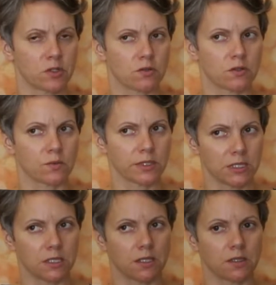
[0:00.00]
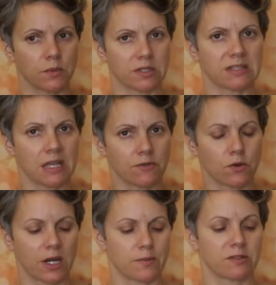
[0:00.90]
so you're really dealing with 7
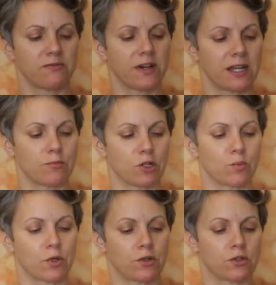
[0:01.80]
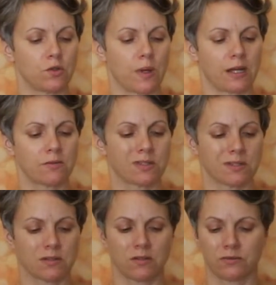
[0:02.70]
grams of fiber per 2
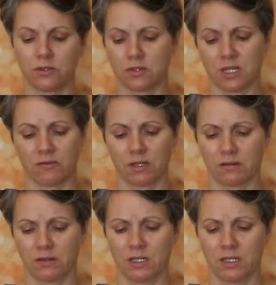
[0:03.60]
ounces. So if you just have a,